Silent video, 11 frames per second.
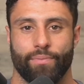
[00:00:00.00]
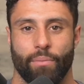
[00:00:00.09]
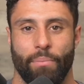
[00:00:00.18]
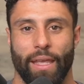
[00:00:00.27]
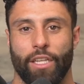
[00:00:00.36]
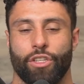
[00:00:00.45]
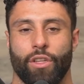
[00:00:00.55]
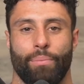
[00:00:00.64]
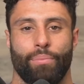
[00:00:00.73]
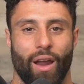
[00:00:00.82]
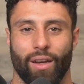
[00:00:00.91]
making sure the
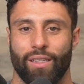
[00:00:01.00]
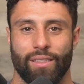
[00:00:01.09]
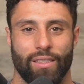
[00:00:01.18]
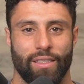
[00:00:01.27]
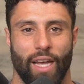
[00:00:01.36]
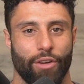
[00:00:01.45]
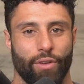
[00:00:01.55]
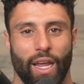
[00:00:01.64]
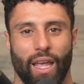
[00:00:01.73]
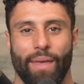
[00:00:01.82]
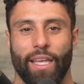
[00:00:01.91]
product is designed right,
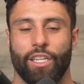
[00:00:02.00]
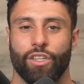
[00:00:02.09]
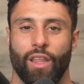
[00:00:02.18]
and making sure